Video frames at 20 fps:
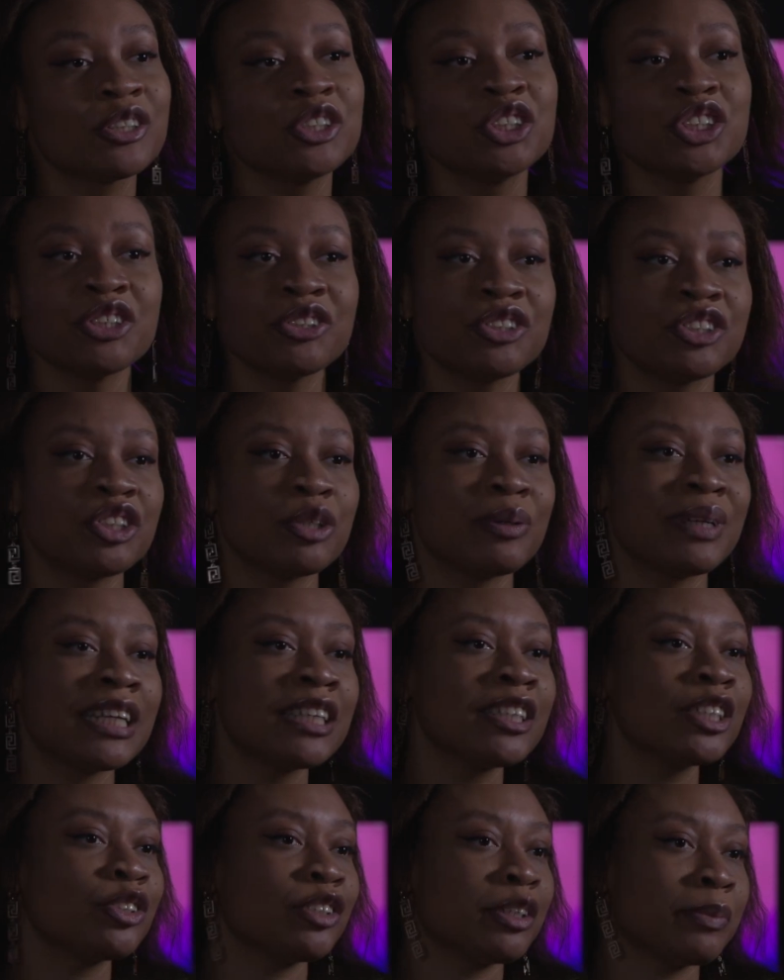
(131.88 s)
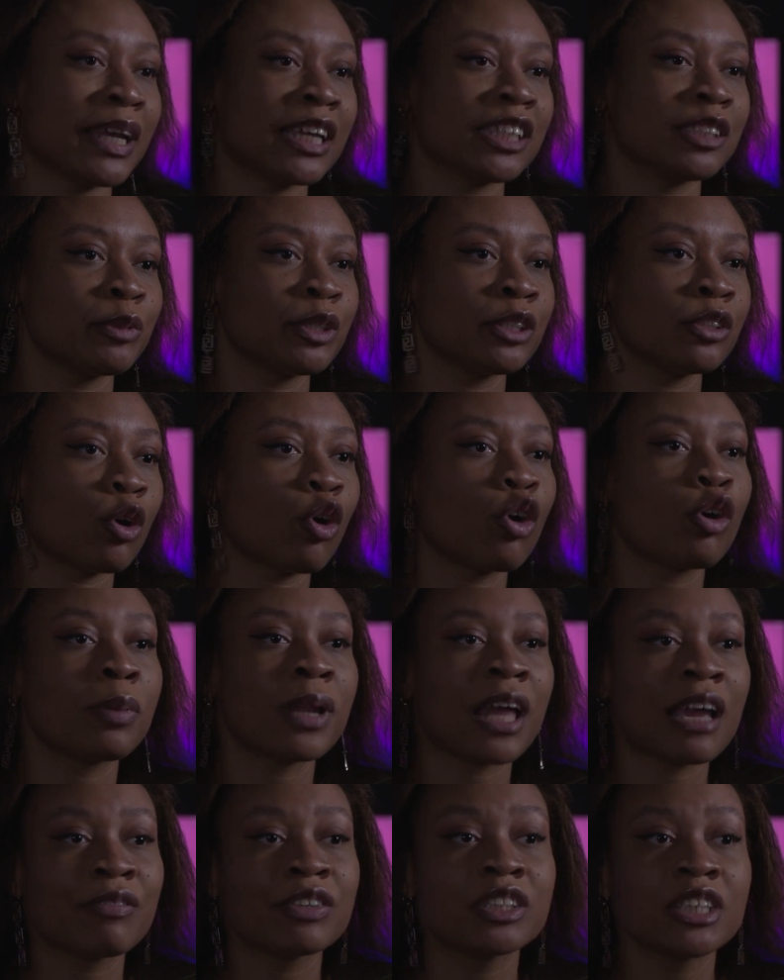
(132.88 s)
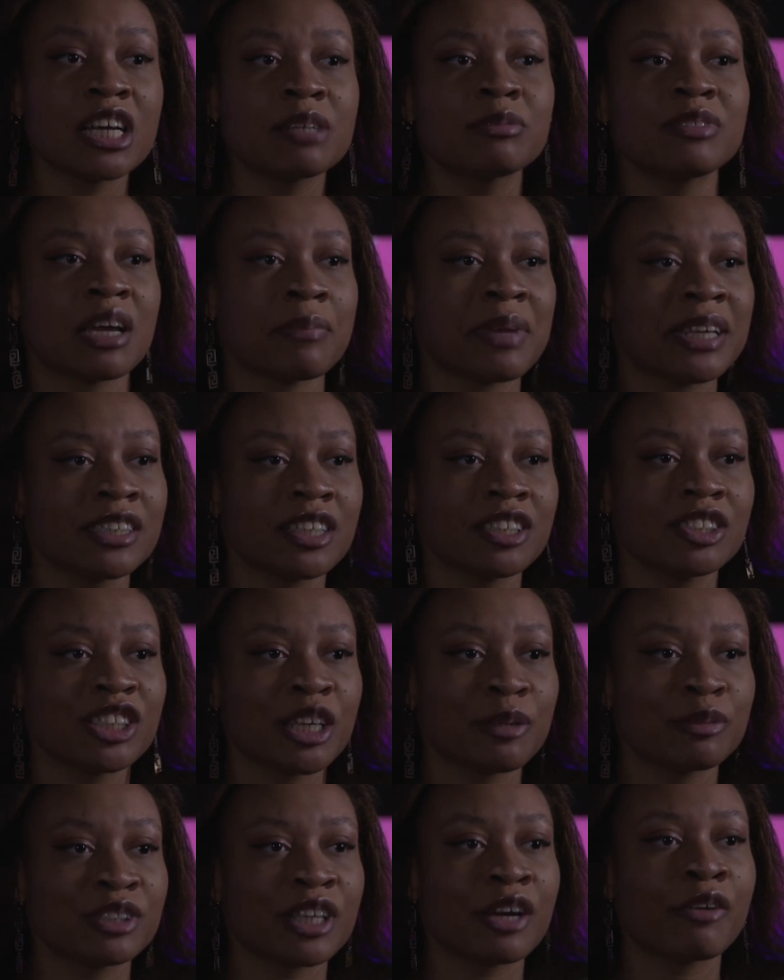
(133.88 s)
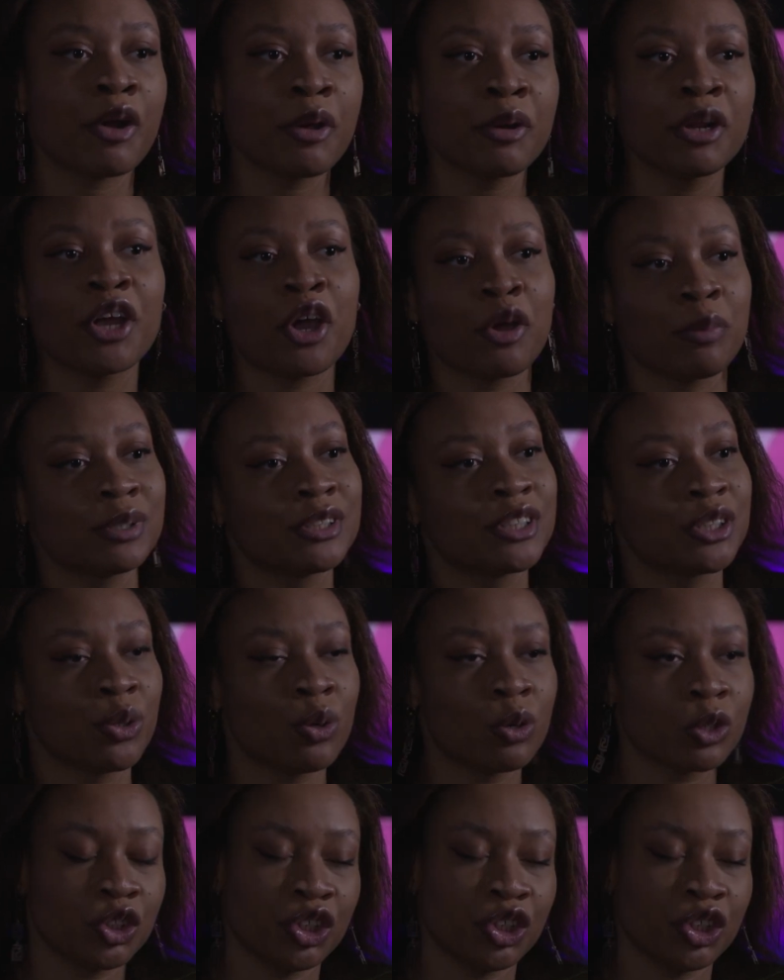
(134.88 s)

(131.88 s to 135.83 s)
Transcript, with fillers: can choose to do an industry placement or apply for term-time internships that are only open to York